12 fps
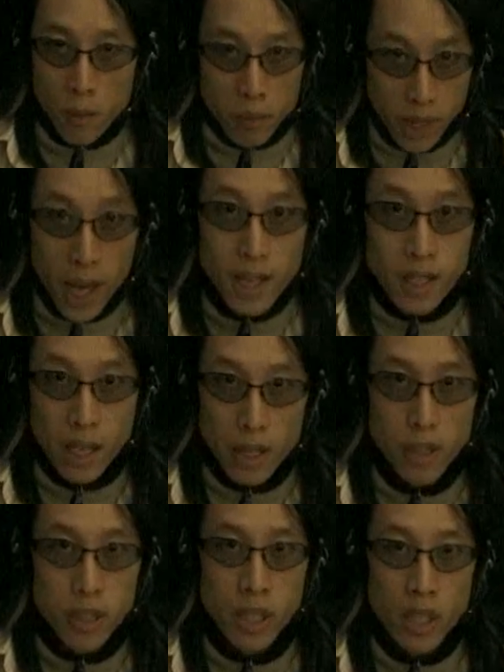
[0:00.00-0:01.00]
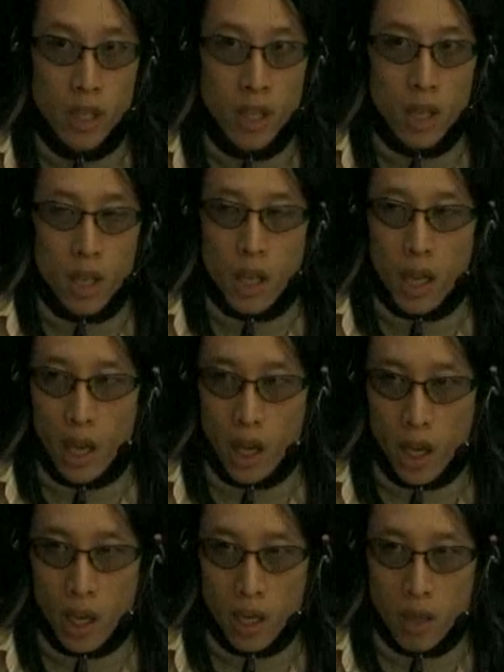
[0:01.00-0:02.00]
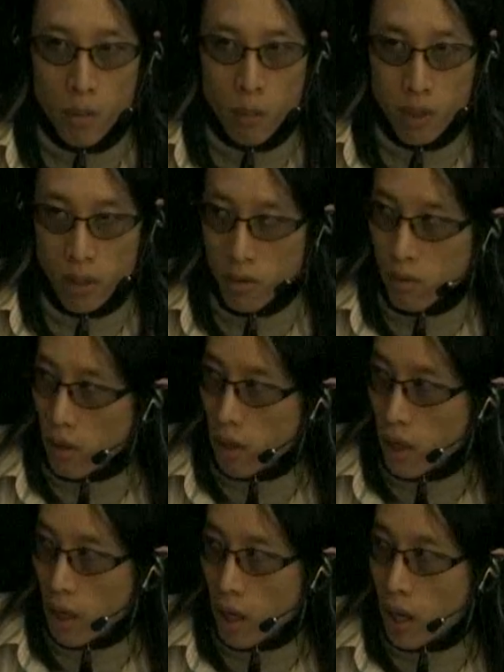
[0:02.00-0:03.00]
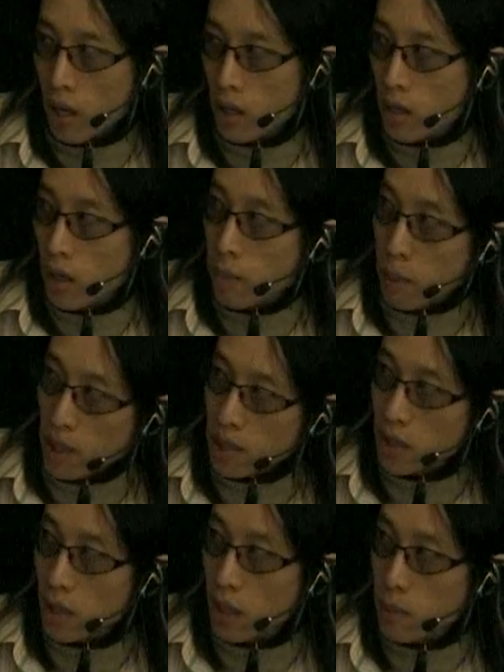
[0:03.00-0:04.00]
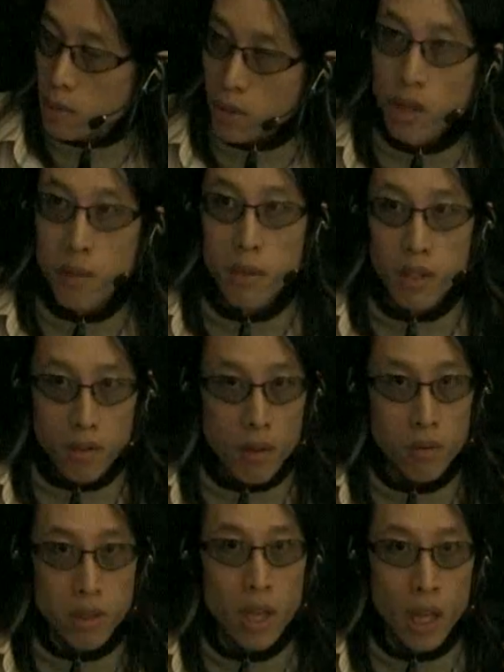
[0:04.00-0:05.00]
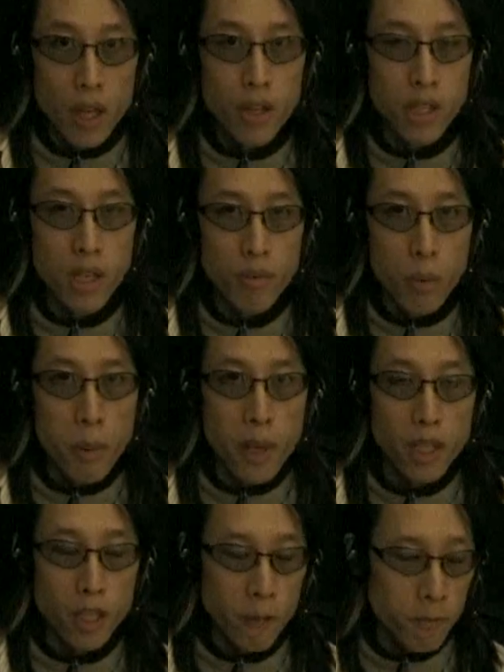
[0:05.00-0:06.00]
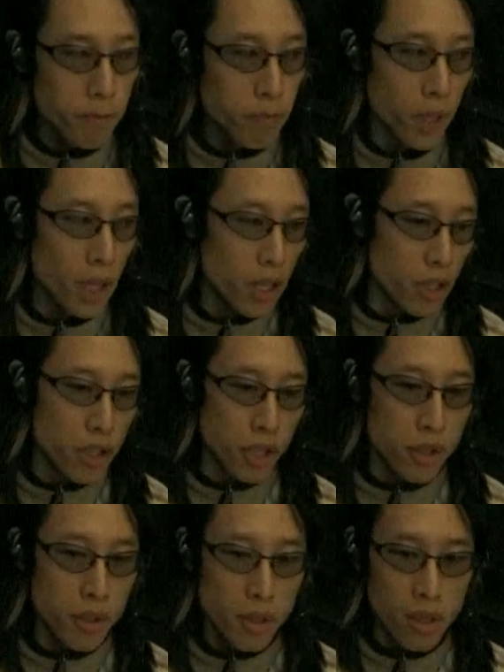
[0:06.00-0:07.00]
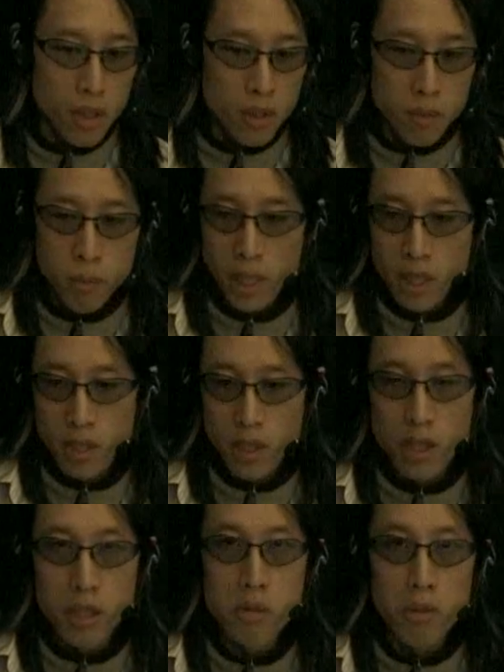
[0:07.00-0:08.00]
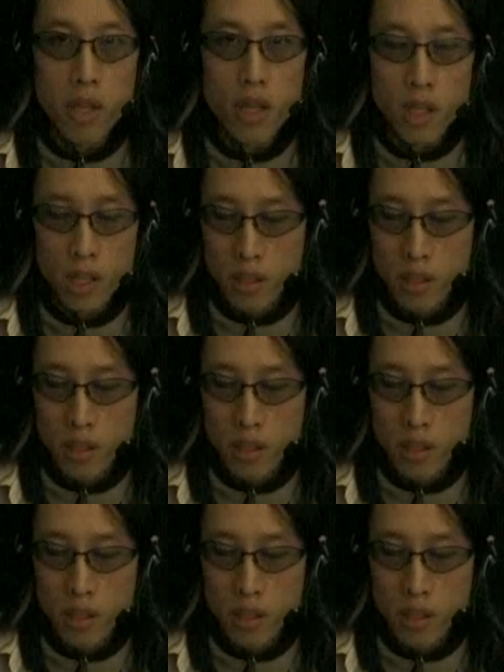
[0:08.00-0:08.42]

You know, that is energy. And when you look at a painting, I'm sorry, but you don't get energy from a painting. It is just pixels on a screen.